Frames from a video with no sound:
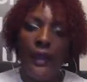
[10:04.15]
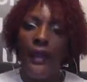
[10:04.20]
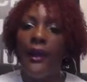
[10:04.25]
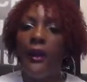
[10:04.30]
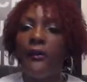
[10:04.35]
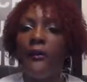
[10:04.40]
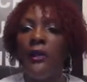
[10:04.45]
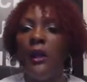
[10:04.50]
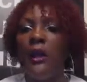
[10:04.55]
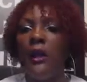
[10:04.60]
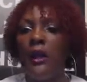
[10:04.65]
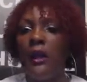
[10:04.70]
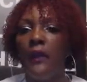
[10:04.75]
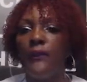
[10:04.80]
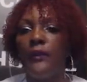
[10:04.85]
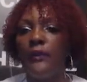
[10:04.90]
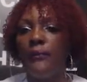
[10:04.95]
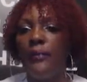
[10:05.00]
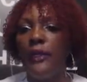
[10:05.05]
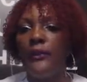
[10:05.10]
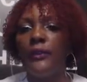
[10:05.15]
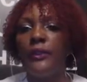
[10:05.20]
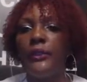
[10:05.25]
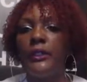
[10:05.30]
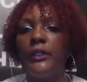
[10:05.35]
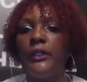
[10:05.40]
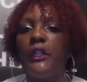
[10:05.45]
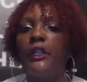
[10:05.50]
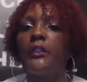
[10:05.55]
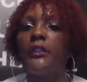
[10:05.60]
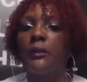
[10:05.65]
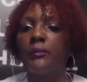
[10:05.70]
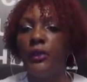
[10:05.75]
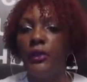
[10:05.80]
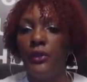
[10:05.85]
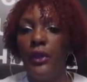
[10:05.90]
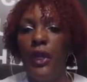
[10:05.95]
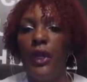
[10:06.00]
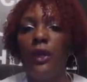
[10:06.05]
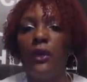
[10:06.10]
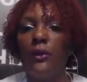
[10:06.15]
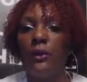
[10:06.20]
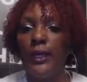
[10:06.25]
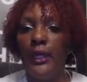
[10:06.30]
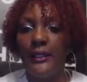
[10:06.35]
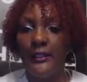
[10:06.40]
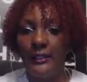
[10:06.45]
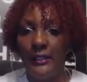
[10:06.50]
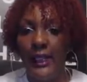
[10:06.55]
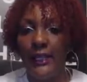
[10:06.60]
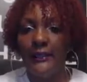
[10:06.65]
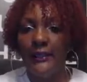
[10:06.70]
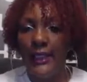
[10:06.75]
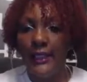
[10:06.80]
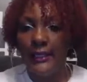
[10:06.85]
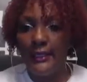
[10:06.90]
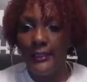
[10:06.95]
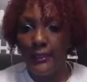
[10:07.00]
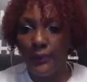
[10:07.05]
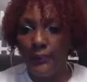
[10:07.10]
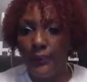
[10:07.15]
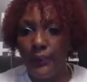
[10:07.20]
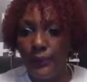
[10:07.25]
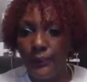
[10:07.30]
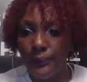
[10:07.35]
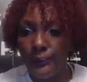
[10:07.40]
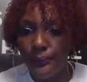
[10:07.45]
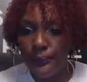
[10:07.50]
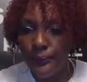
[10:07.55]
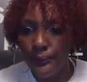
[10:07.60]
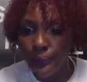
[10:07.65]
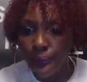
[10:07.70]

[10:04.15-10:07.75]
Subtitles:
And if you've been through the system, you know it's not that simple.